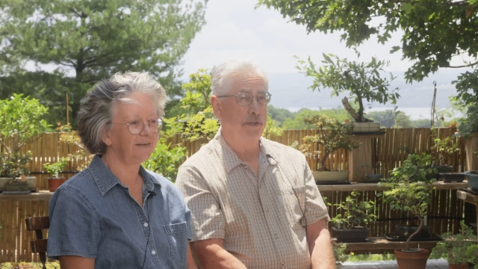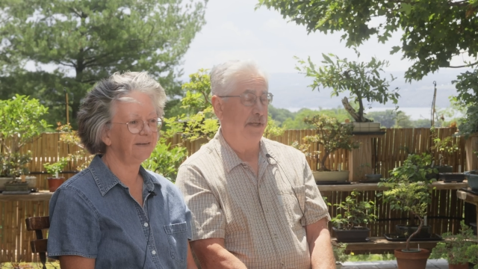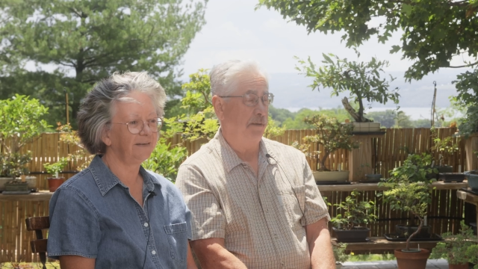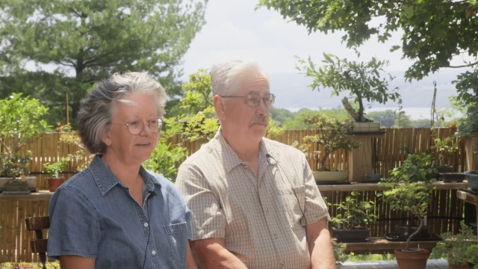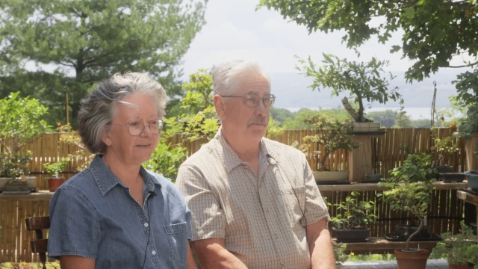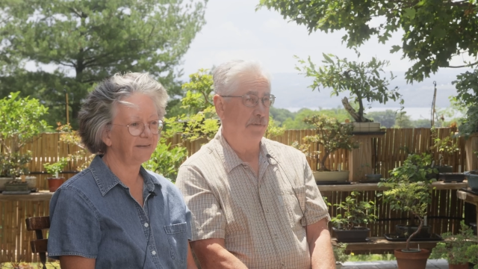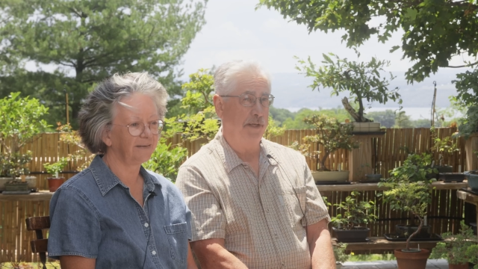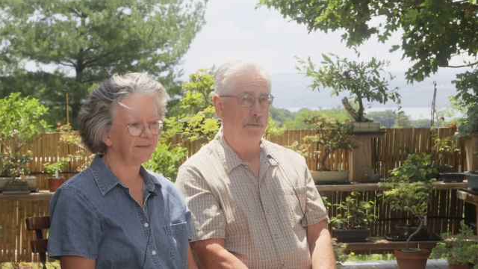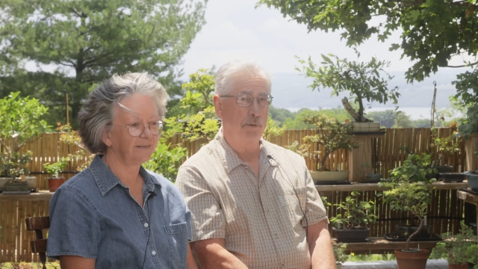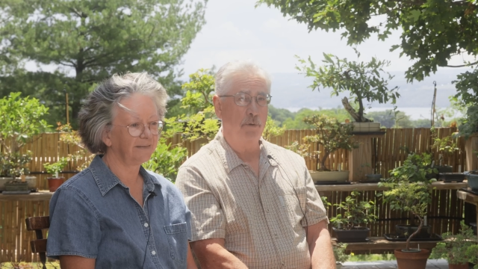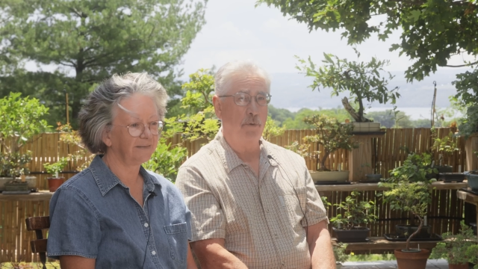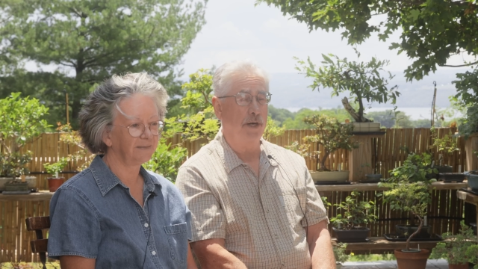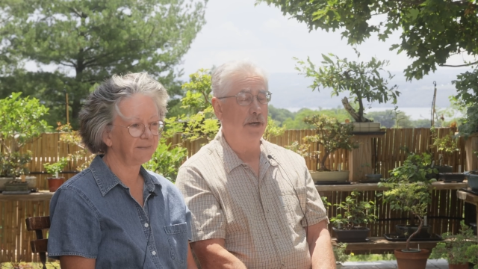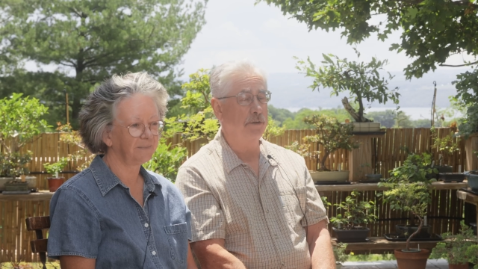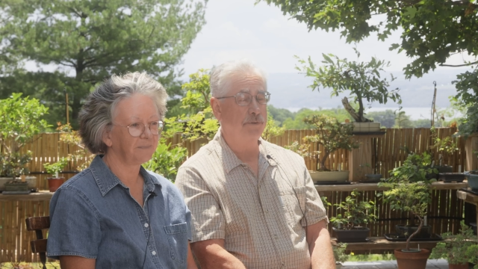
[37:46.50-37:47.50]
Speaker 1: they, they
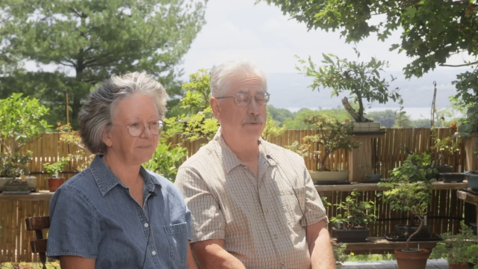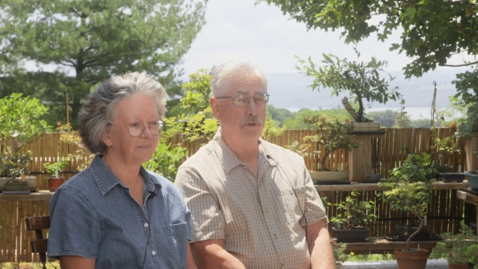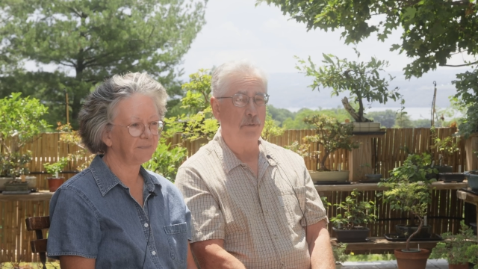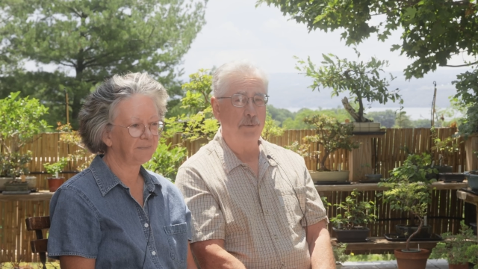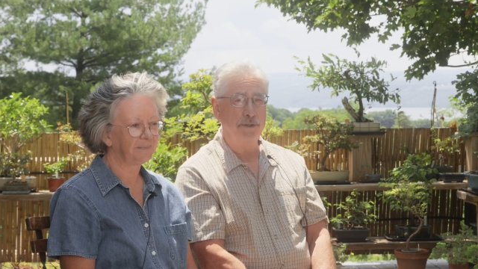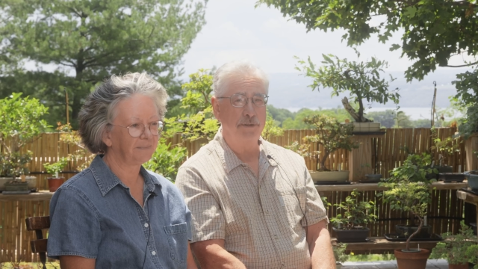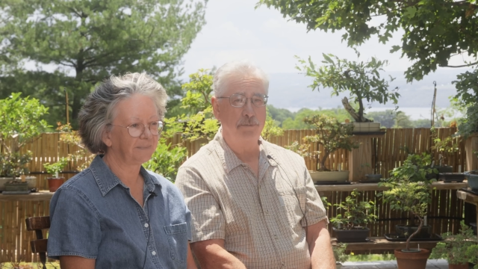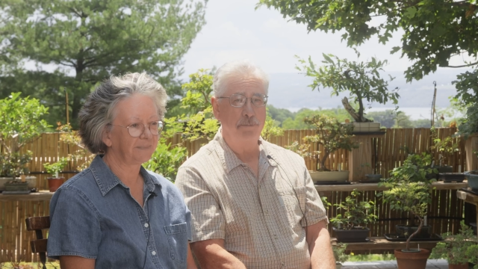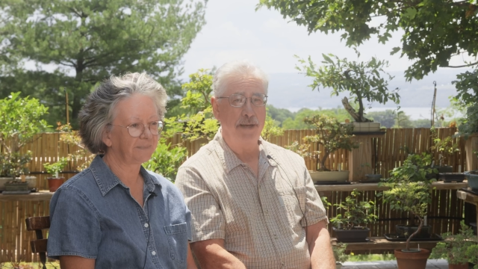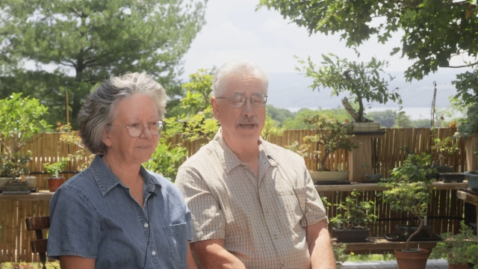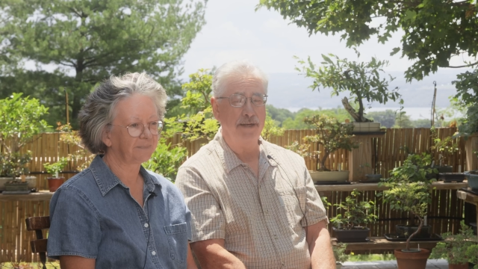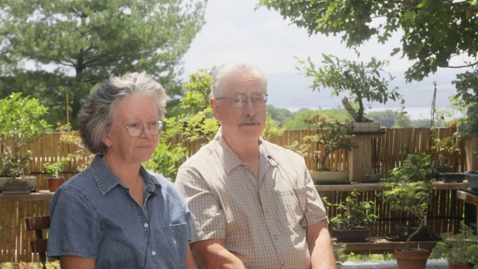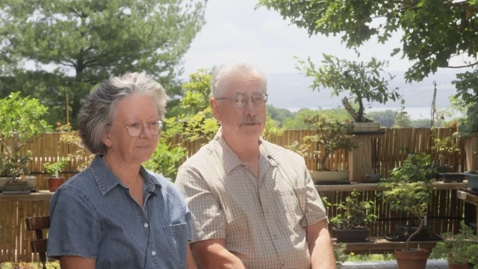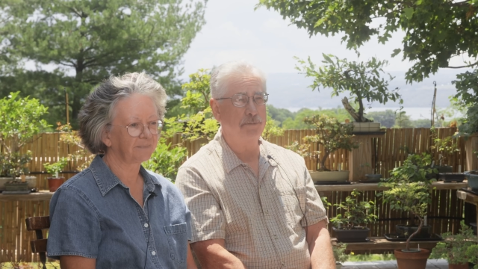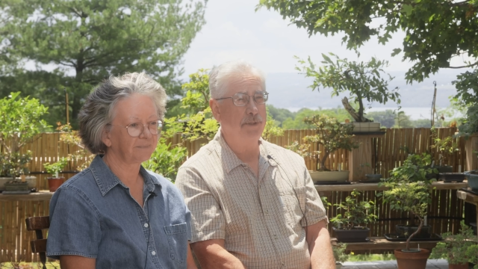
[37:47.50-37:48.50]
require so much
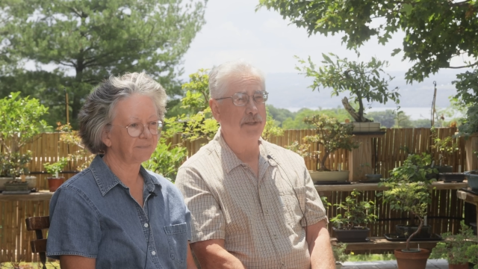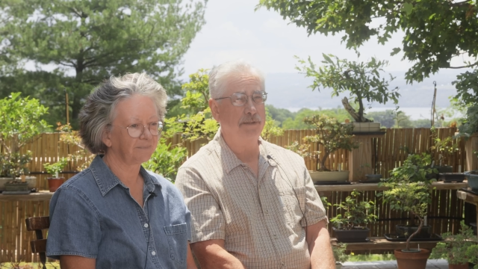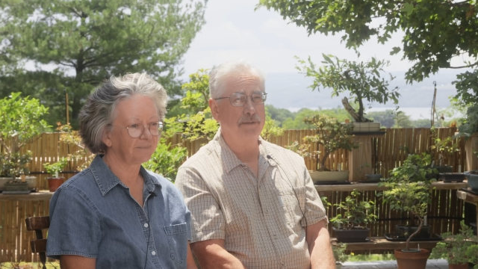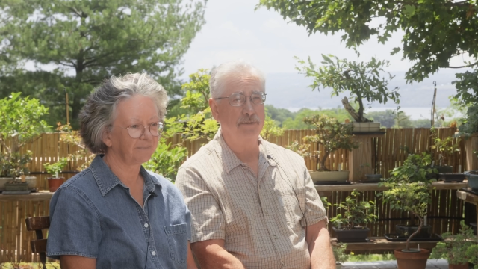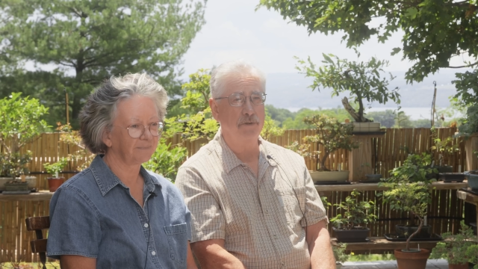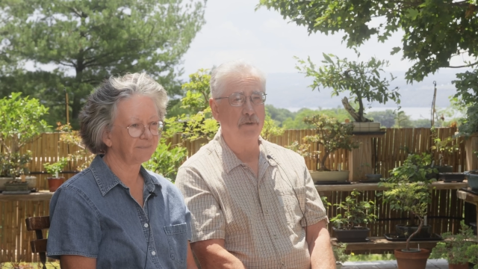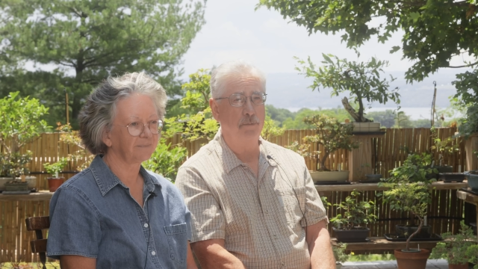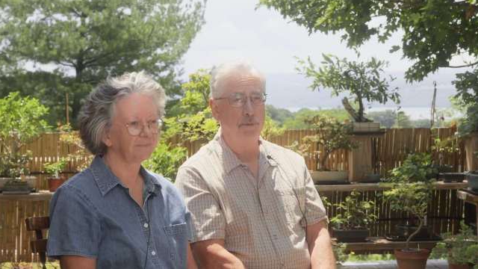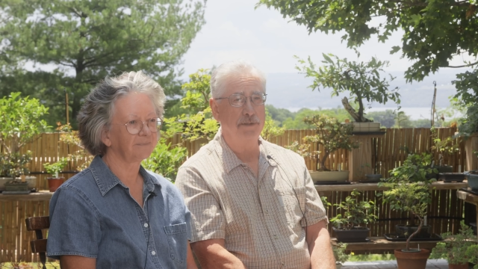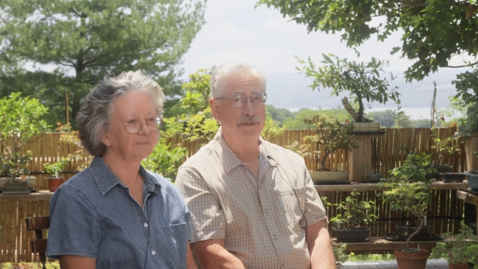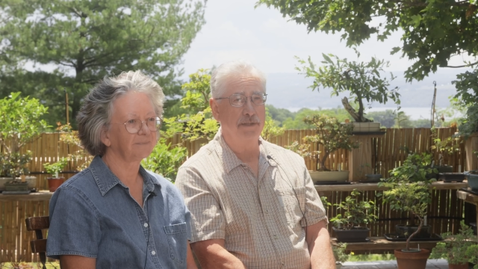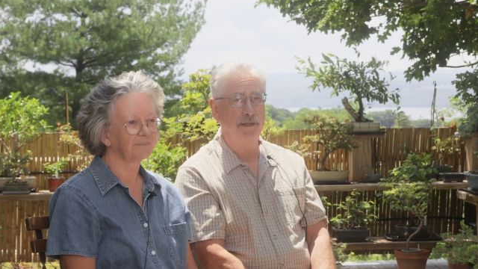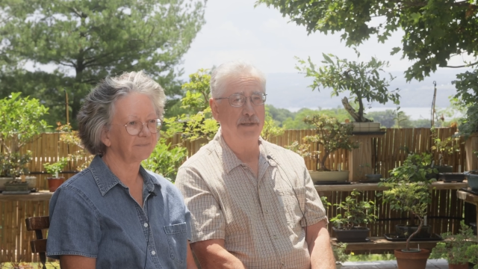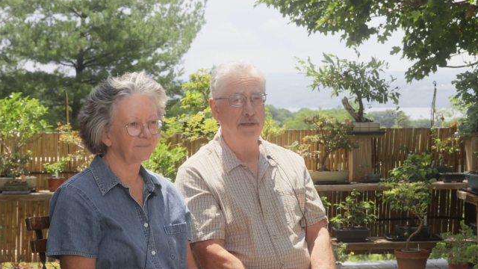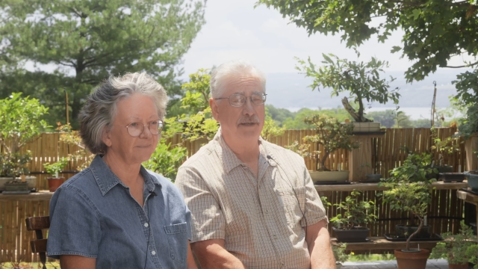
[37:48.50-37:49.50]
management and so
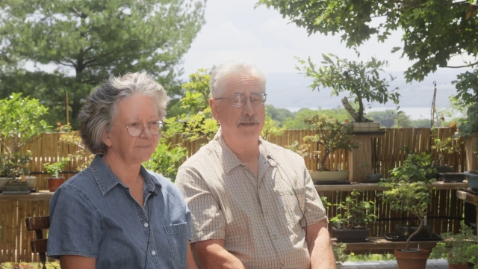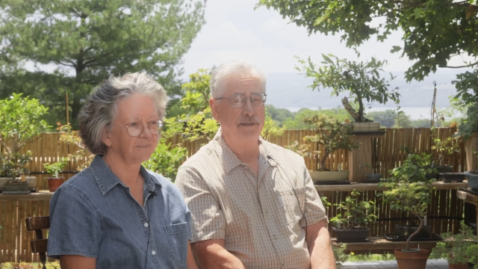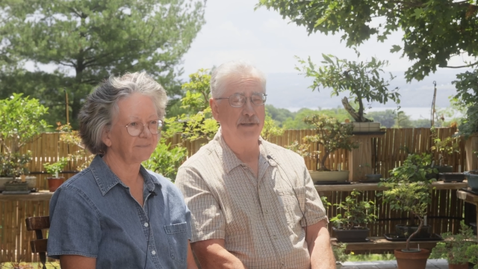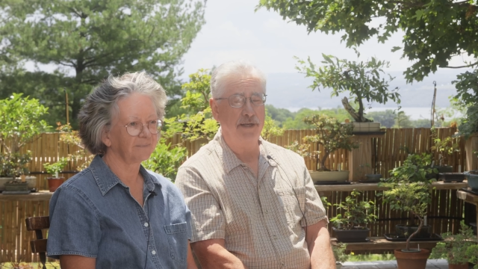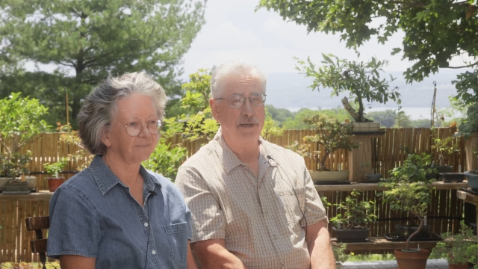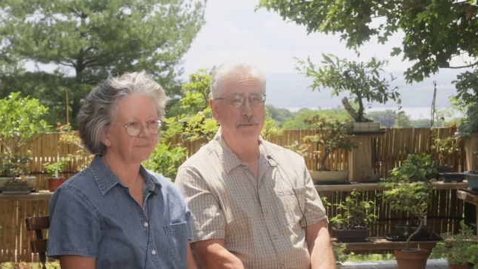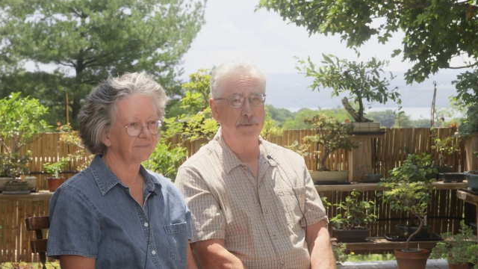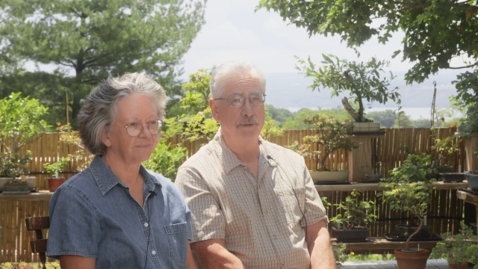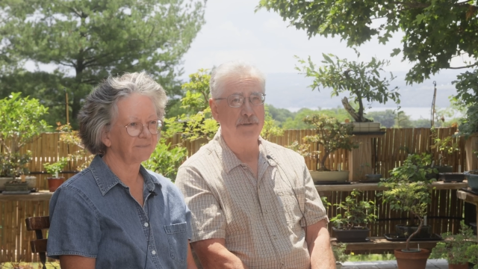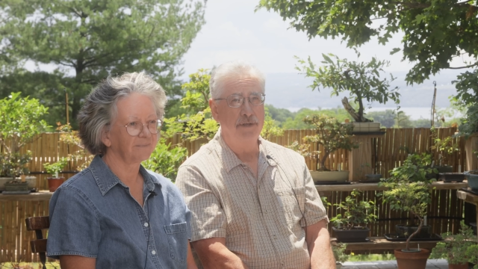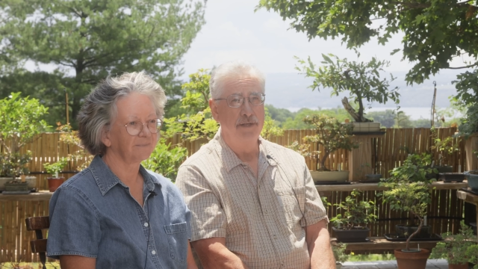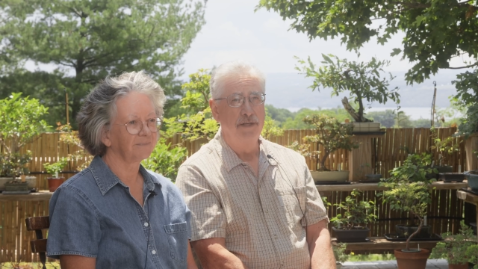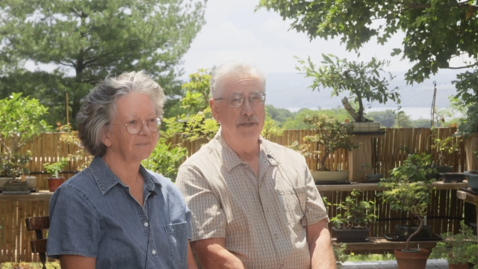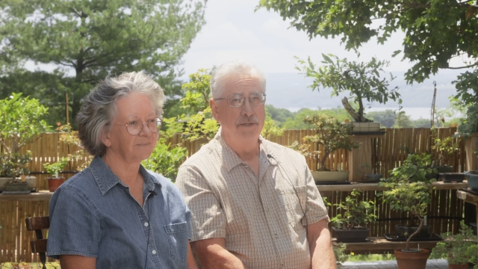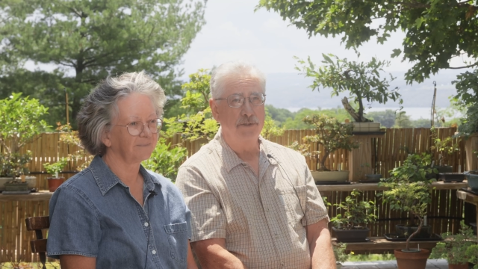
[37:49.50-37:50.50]
much labor.
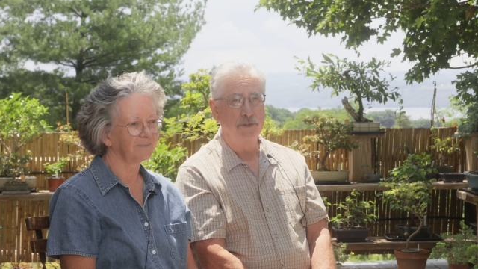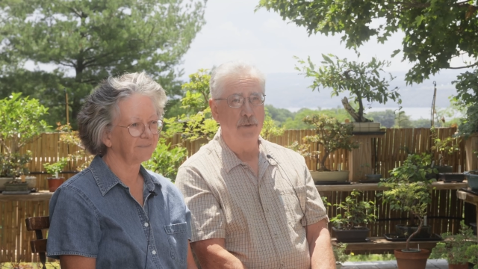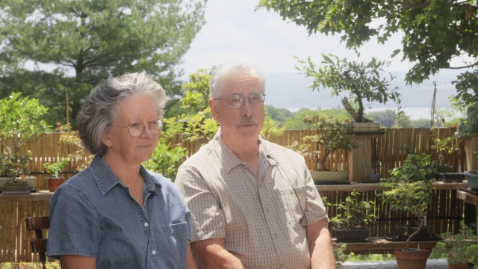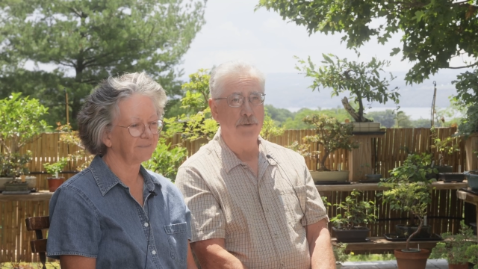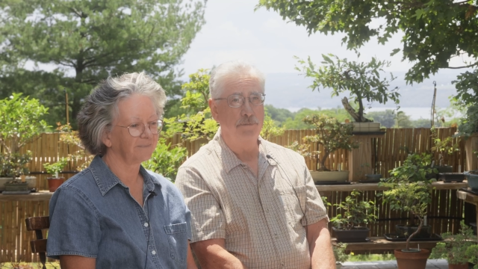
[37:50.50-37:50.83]
So